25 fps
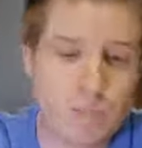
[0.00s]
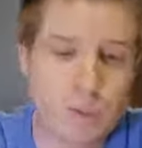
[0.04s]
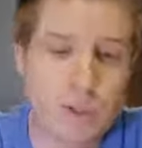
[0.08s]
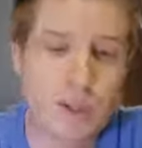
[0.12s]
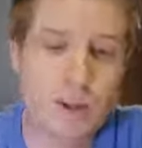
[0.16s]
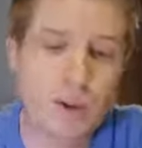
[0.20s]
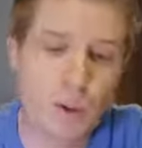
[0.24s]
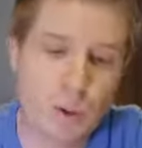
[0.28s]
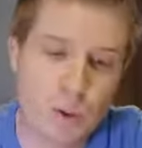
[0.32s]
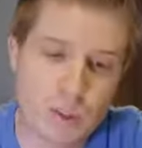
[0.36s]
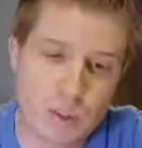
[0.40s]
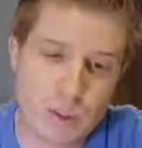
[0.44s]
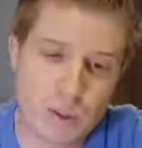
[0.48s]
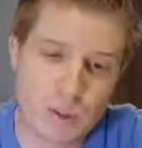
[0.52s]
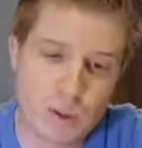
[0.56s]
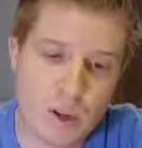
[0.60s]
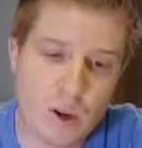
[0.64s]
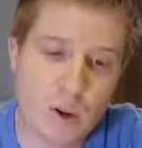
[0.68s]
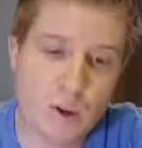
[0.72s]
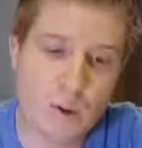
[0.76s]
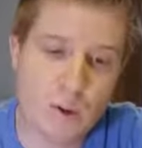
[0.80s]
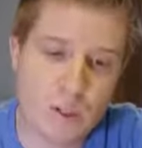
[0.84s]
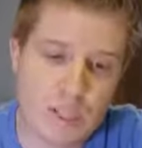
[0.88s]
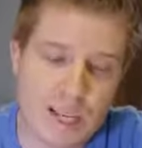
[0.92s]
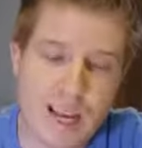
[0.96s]
But it also
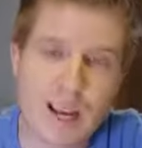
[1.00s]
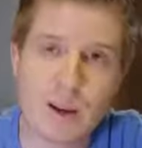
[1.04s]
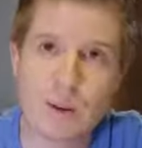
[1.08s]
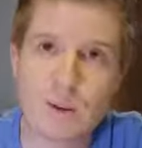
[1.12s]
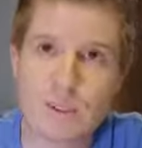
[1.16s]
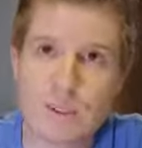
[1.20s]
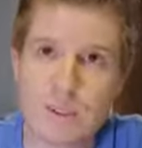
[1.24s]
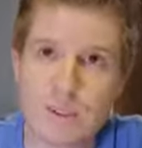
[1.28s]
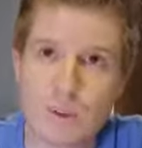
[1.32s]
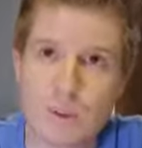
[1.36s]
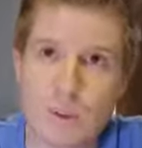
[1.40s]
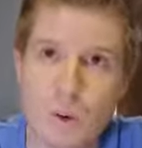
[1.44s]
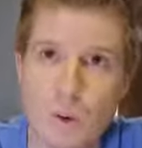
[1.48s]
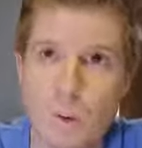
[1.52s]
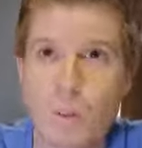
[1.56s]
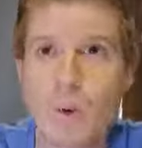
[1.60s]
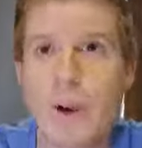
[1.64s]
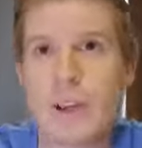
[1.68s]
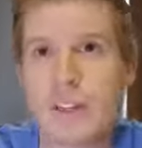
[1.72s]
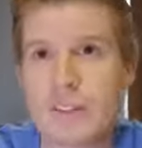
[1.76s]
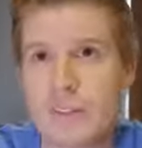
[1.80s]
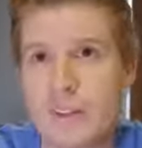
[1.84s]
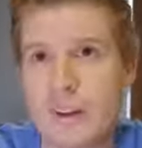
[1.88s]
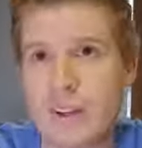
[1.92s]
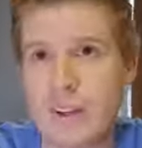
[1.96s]
knows how to, or
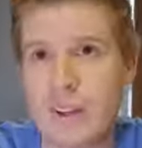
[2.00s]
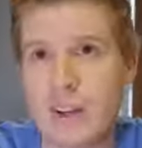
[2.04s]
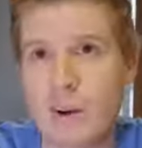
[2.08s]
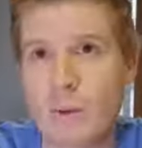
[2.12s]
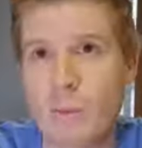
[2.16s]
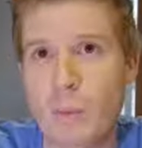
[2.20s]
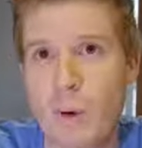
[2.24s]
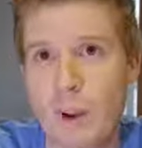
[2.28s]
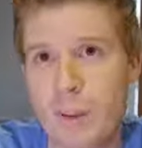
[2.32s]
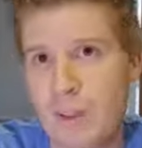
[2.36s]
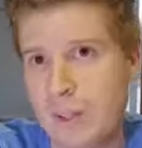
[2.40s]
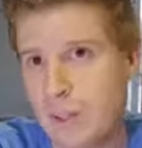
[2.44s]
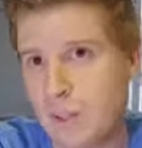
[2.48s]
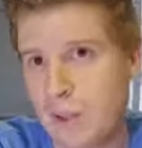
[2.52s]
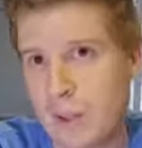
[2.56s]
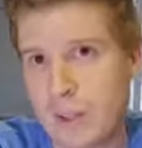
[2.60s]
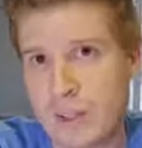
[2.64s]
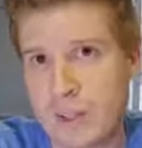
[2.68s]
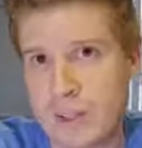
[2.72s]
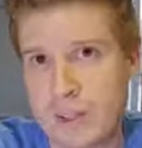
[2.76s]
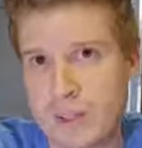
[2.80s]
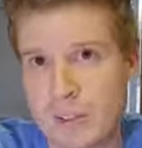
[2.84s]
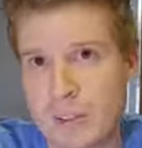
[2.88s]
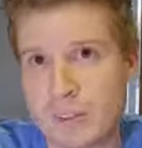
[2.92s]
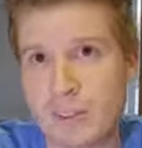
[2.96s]
where to find out where the
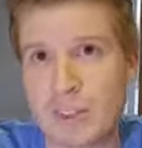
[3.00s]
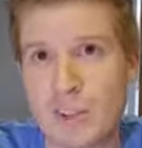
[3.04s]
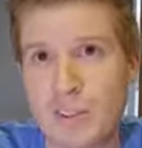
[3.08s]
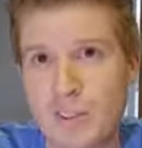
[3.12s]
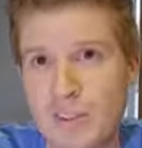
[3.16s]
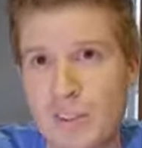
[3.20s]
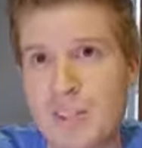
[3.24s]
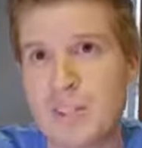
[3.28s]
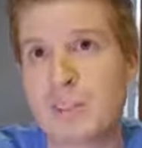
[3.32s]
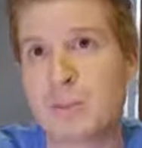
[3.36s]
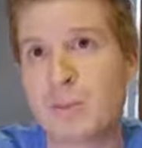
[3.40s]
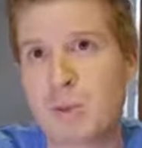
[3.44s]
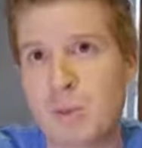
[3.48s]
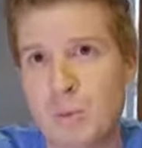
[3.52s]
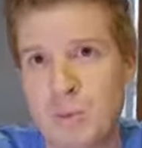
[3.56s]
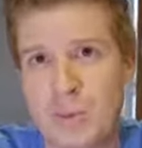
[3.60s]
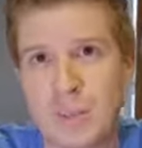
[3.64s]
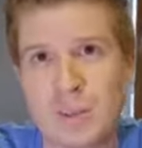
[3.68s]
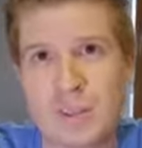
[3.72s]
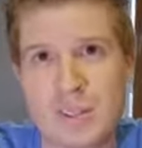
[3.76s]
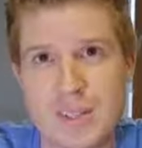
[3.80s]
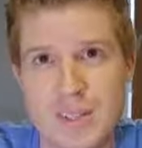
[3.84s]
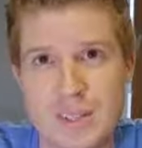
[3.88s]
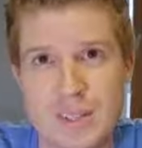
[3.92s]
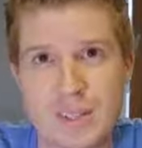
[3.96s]
.onion physical
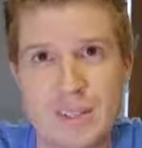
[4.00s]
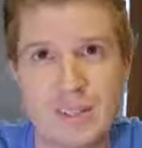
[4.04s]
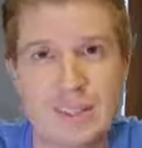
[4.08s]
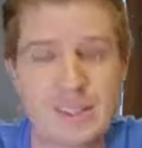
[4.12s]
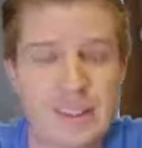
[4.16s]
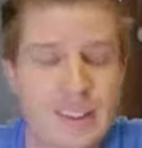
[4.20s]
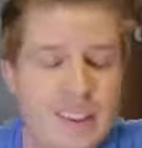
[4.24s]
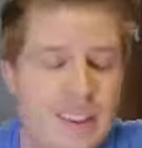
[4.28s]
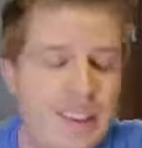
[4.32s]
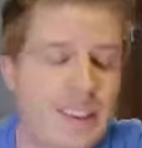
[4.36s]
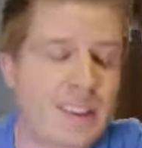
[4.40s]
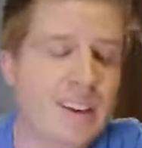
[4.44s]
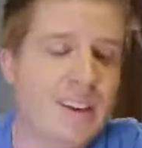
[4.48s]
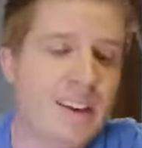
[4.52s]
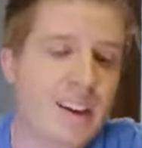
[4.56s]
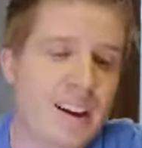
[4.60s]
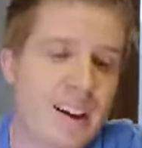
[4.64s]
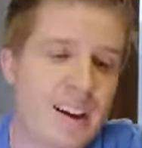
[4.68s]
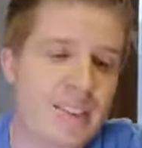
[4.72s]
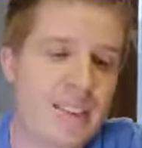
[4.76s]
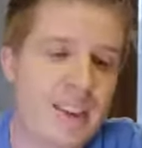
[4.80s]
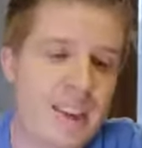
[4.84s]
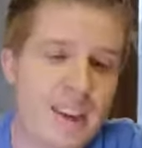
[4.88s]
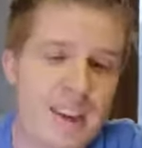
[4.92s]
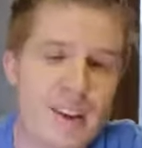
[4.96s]
computers are,
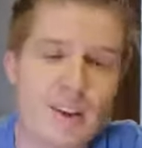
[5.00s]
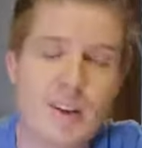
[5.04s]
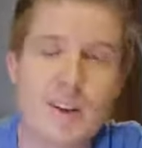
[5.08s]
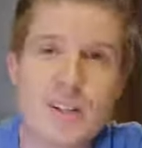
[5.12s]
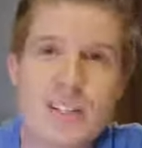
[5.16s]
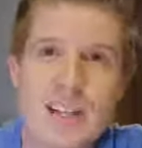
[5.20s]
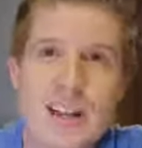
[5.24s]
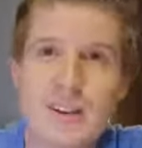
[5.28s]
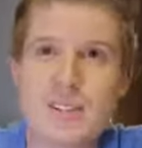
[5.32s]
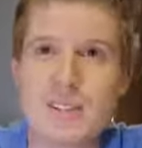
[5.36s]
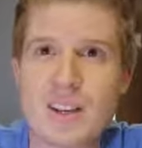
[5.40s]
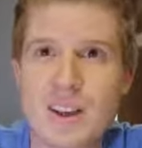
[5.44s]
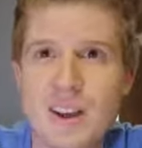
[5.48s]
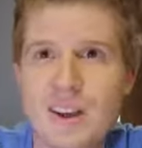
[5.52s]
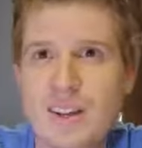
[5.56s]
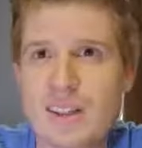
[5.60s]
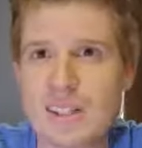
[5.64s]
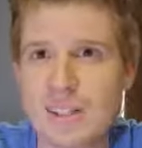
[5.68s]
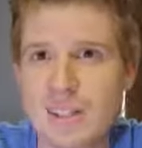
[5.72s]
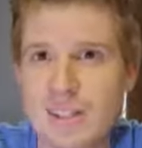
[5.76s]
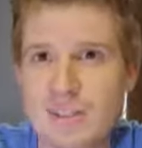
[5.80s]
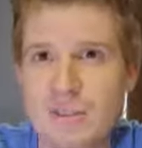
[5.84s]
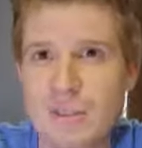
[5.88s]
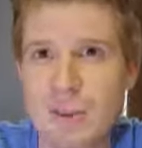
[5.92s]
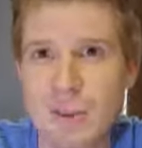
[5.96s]
and then it knows how to
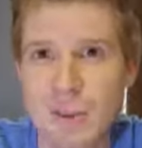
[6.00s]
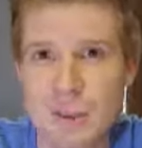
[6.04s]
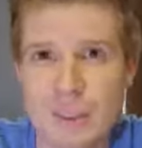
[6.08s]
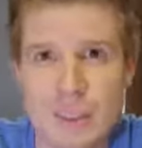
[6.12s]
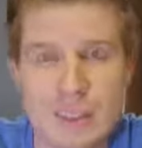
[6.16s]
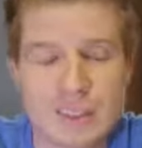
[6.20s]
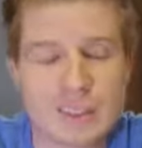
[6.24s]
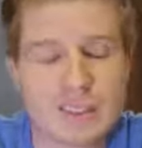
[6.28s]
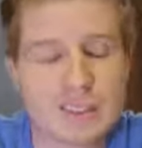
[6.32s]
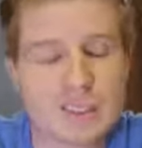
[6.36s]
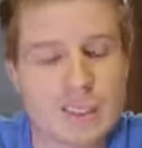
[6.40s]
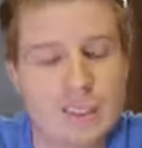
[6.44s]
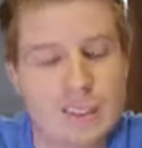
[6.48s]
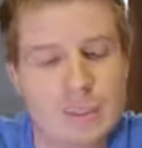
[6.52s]
ask for it.